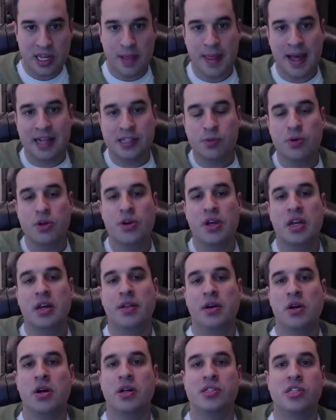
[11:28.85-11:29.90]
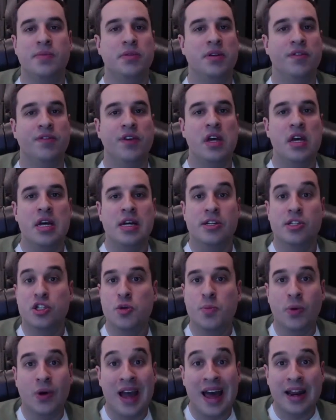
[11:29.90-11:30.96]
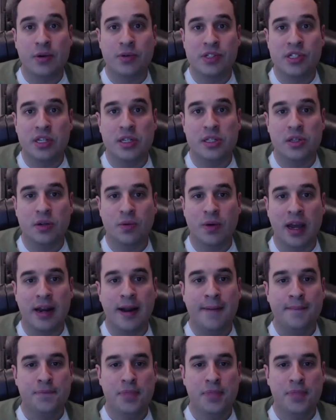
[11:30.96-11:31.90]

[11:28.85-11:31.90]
And that's where you get into the concept of super adequacies, right?